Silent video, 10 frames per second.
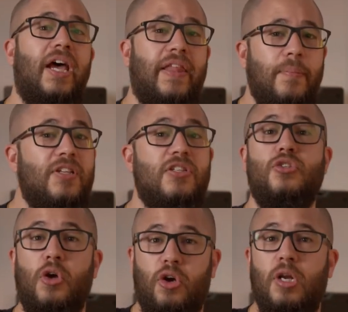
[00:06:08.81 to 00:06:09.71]
and that means
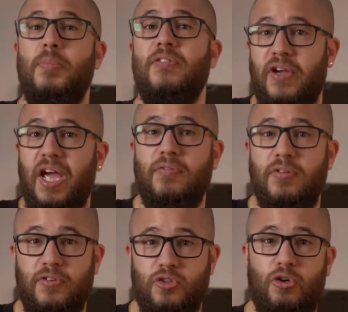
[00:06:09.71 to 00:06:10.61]
it's not going to be for
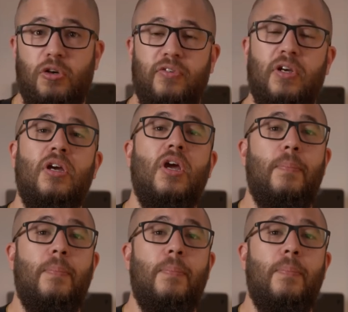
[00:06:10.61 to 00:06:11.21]
every photographer,